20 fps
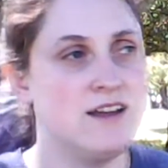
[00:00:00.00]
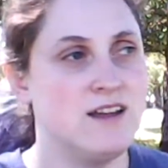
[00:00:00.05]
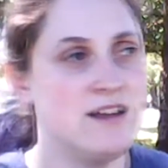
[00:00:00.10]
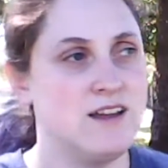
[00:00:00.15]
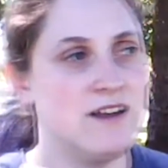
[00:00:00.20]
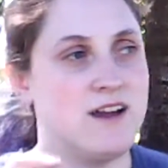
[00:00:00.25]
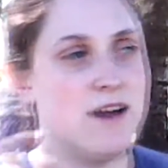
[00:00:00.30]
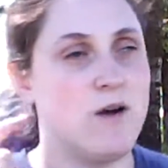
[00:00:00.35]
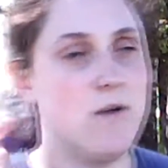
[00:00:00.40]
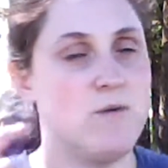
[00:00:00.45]
I
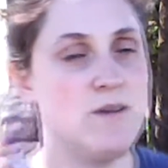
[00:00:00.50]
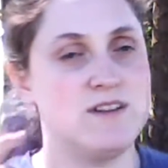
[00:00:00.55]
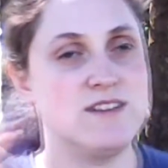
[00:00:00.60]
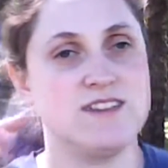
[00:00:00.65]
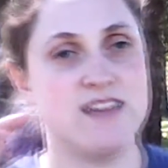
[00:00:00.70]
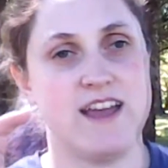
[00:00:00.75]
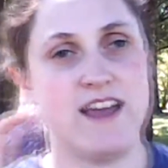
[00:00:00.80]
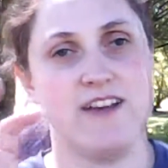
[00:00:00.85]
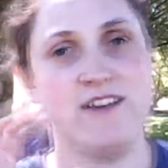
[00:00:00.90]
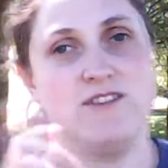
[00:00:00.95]
want to say I
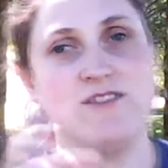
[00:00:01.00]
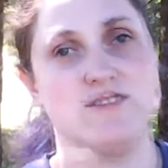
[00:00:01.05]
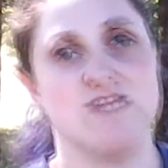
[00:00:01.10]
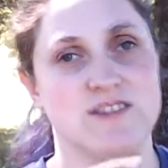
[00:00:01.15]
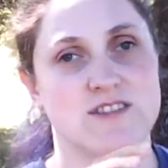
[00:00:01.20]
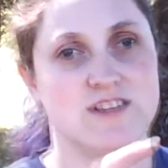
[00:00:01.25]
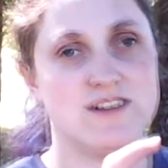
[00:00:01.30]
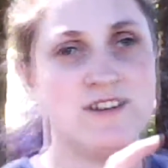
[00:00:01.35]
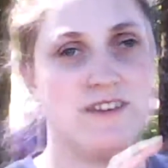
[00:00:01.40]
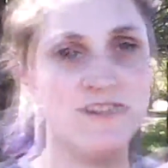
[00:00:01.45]
used one
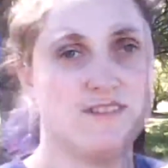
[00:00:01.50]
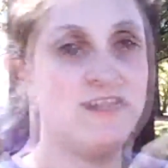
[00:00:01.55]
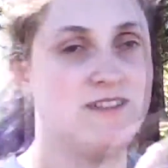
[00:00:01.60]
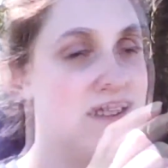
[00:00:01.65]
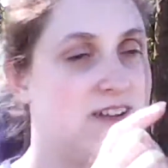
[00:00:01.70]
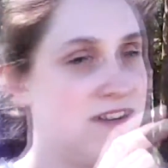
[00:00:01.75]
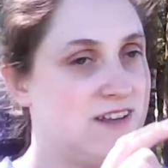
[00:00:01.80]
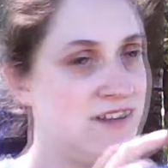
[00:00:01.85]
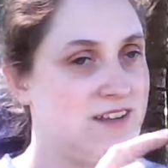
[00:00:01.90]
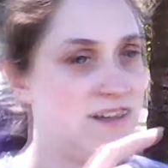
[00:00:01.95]

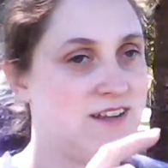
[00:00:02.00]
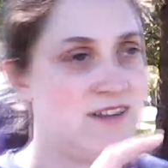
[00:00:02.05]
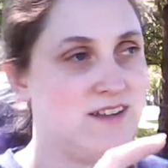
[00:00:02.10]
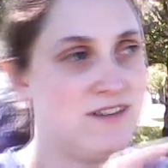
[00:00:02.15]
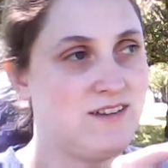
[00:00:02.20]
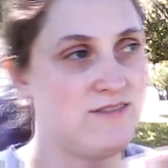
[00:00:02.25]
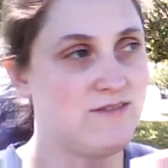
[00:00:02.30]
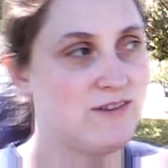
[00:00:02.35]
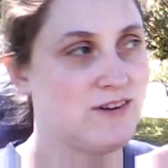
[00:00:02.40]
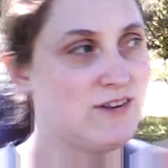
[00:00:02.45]

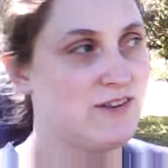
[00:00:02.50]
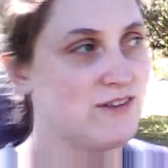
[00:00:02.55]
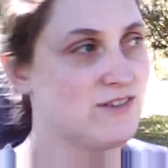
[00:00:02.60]
of those